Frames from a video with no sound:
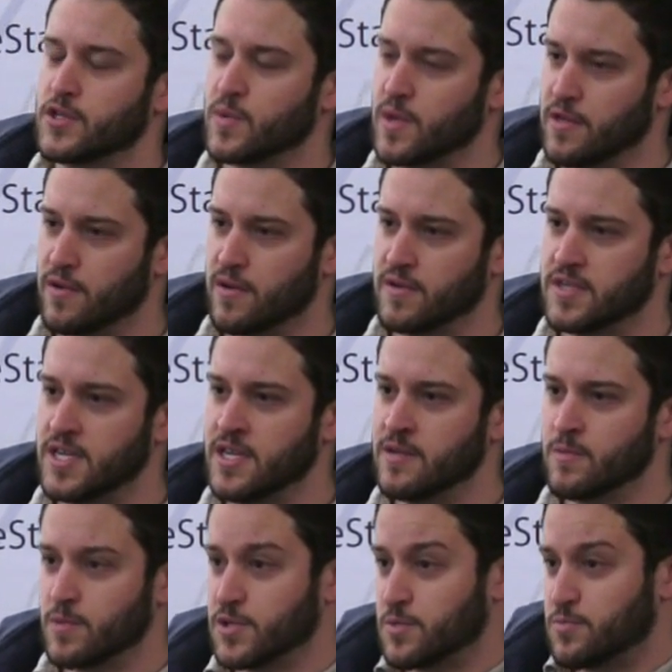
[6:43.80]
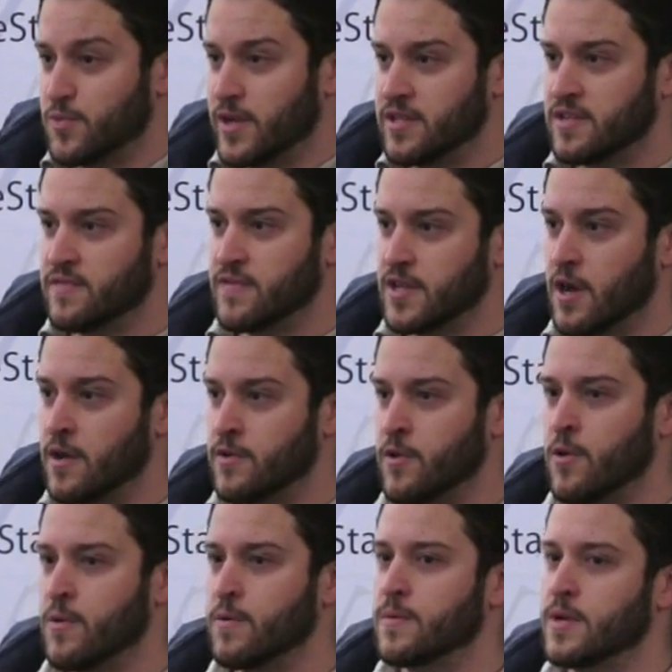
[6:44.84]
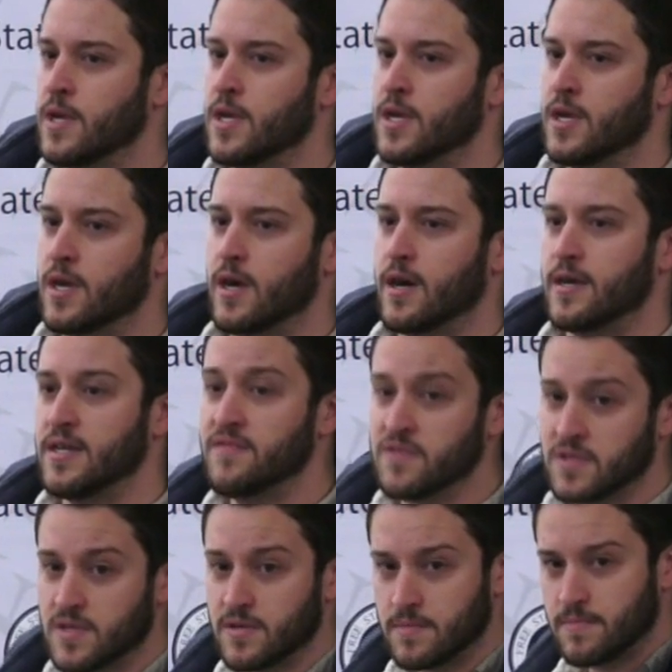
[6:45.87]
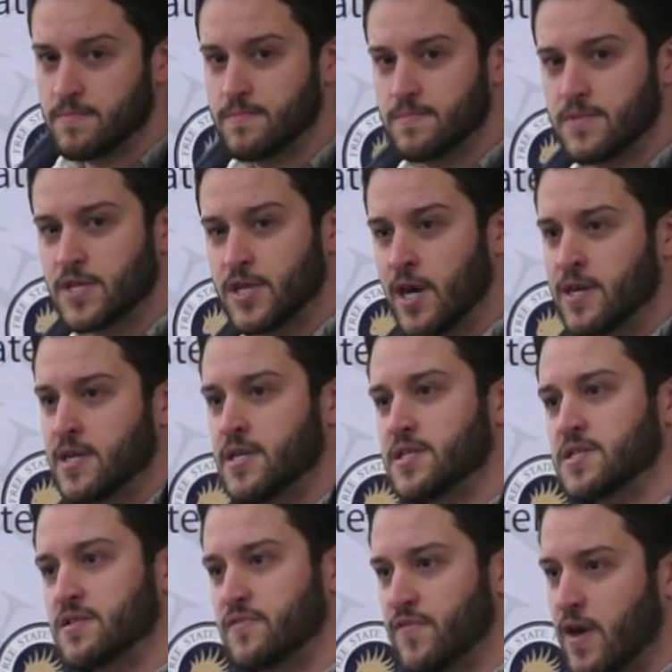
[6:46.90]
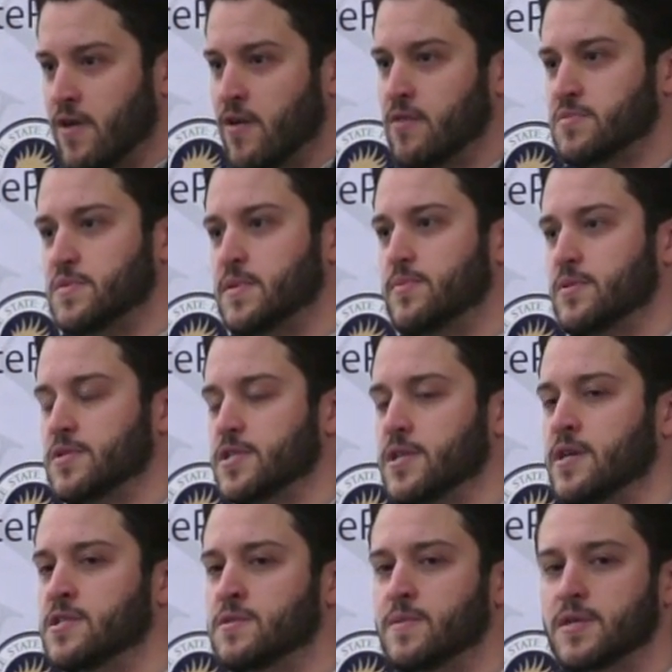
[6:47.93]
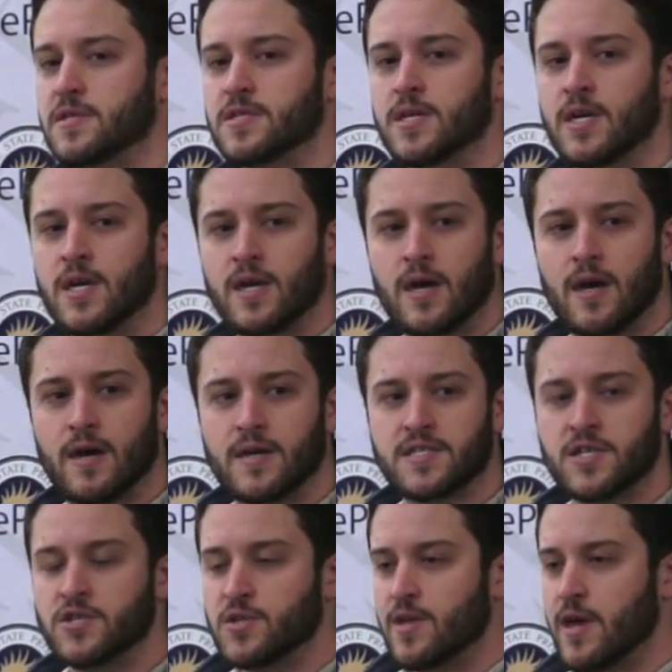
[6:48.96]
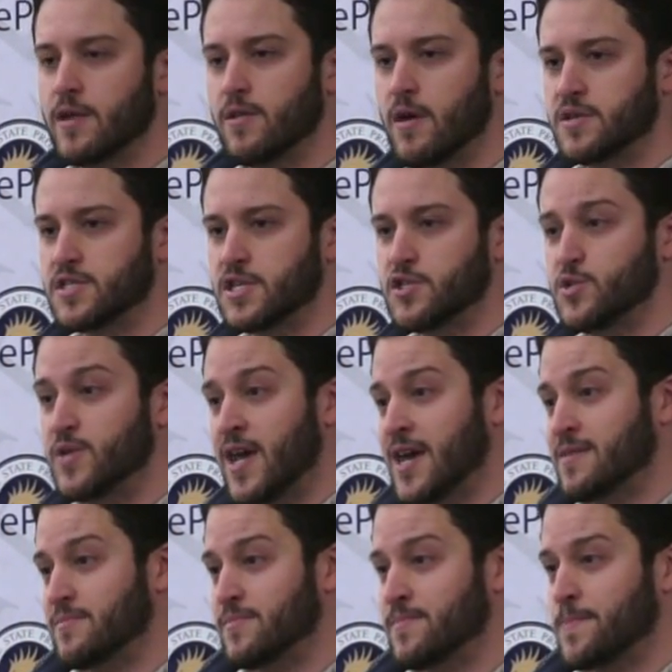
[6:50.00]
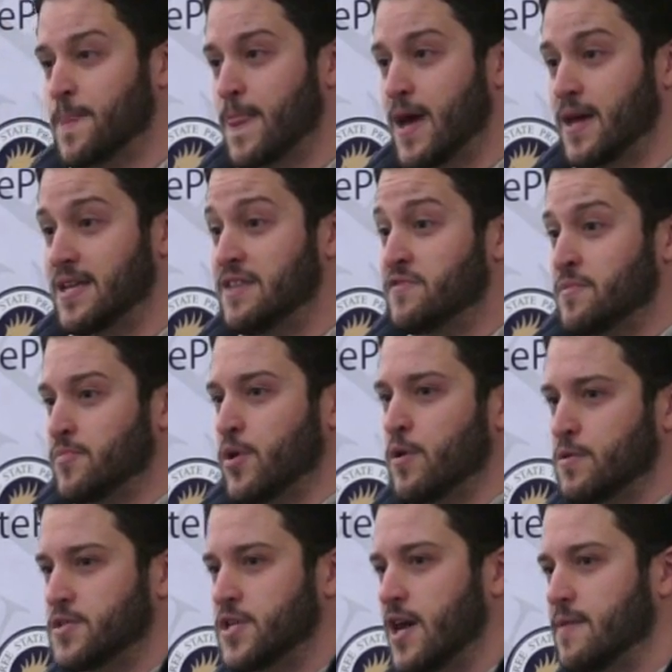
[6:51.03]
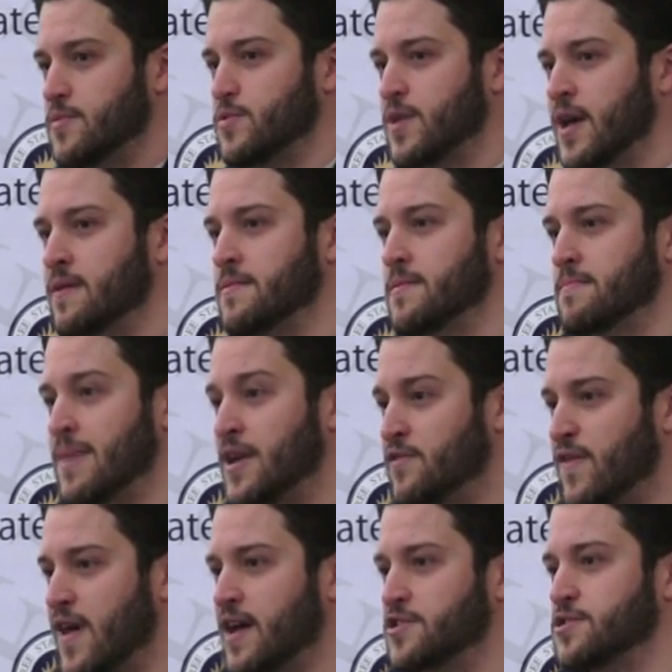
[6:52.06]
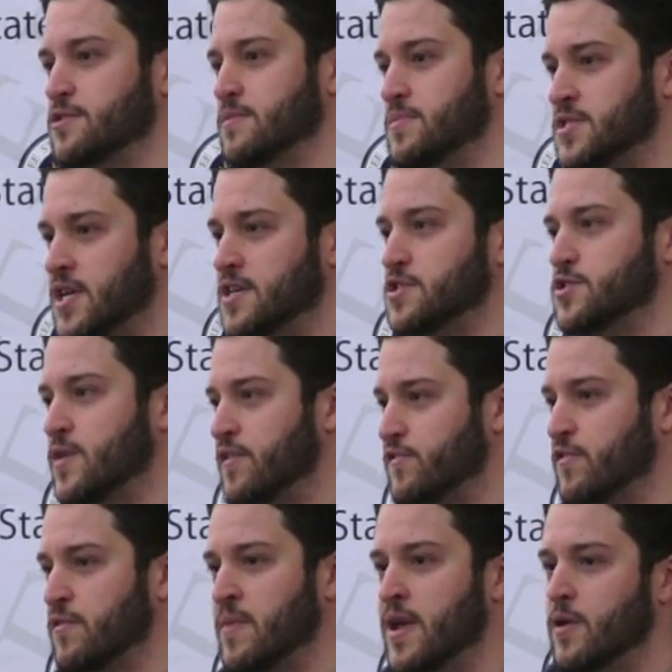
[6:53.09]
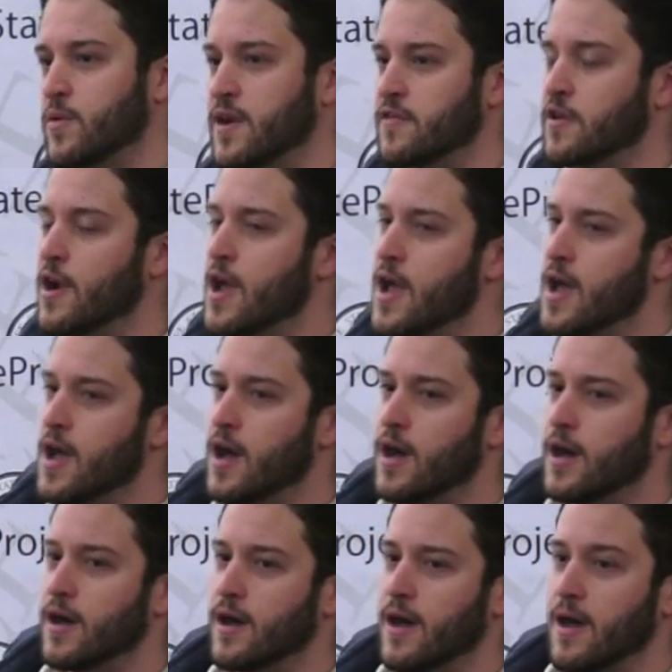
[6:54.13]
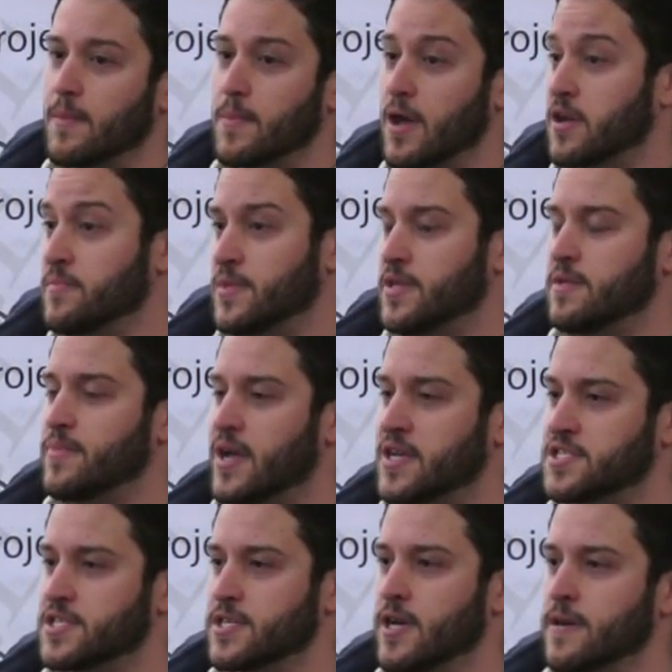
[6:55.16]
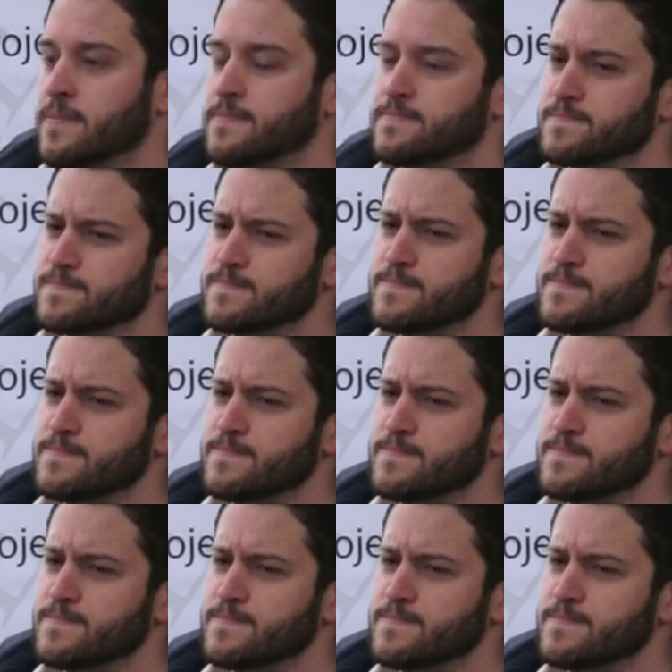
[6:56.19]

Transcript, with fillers: 2013 was relatively unknown, uh, even to, to gunnies and to firearms people and to gunsmiths. Uh, essentially, that law says you can't uh, even prototype, you can't manufacture, possess, transfer, make, whatever, a, a, completely plastic gun.